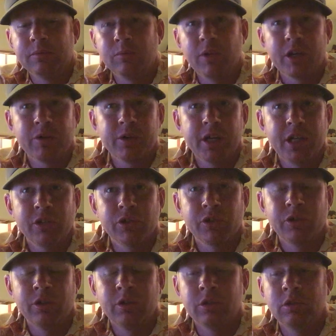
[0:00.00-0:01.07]

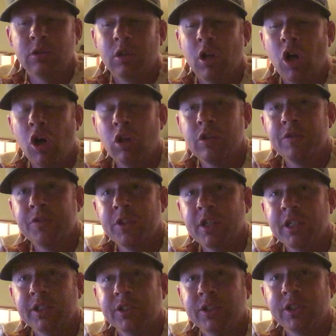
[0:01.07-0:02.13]
recreational, all of
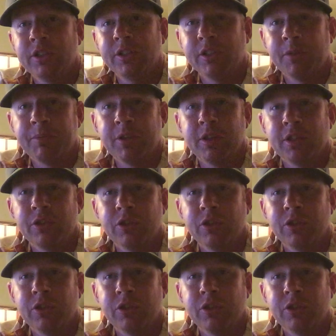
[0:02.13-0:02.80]
this is something